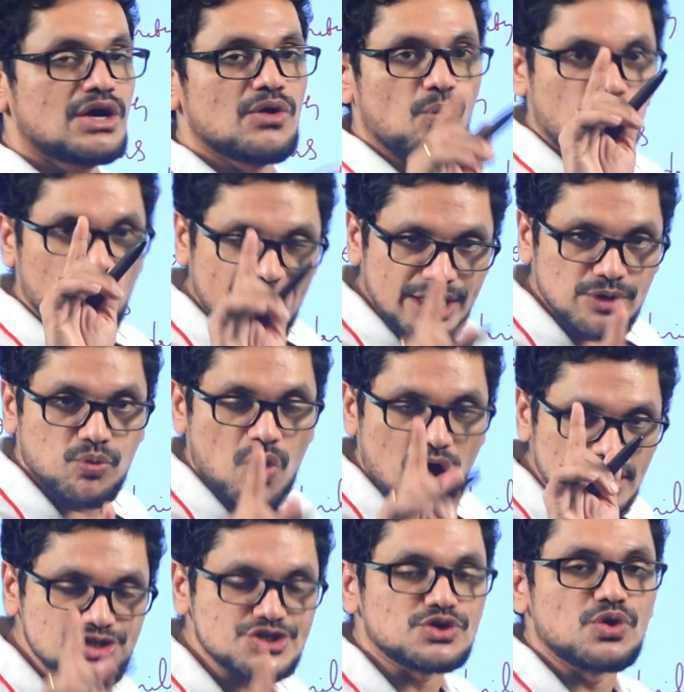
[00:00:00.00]
We
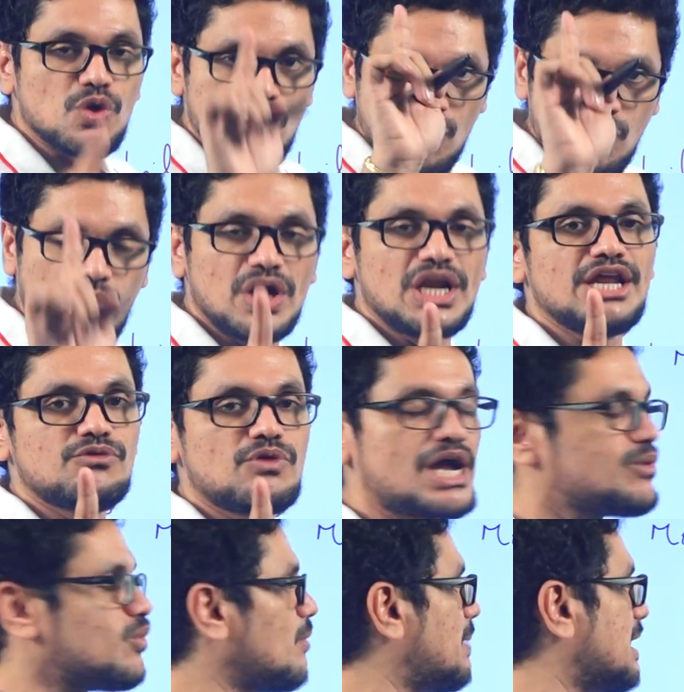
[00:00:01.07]
want to know only
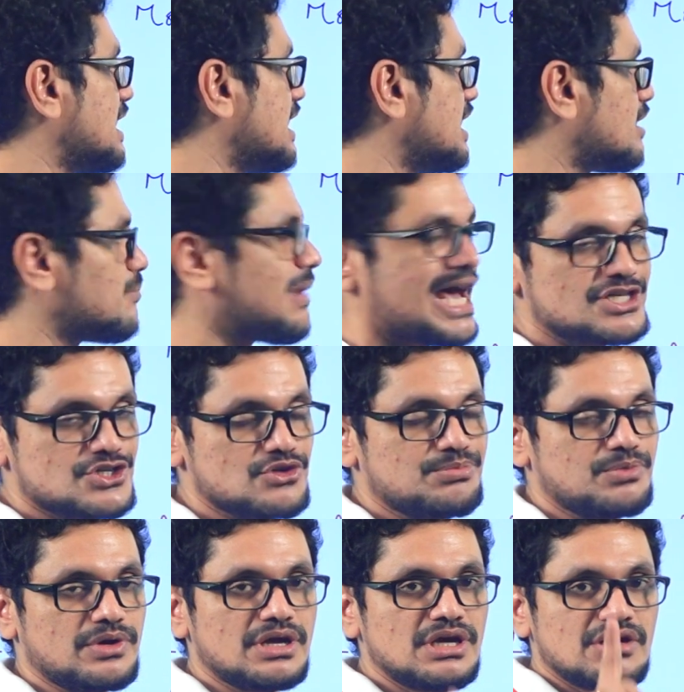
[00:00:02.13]
one opening here,
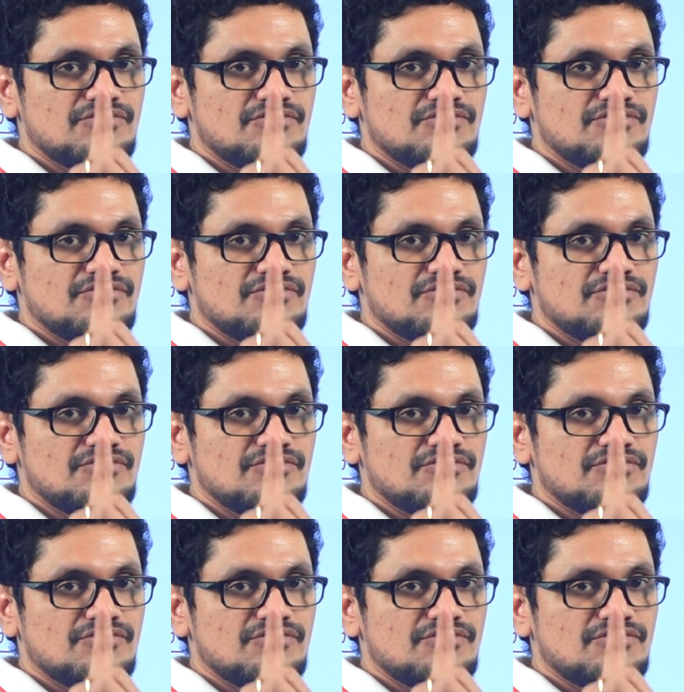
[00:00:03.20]
blastopore.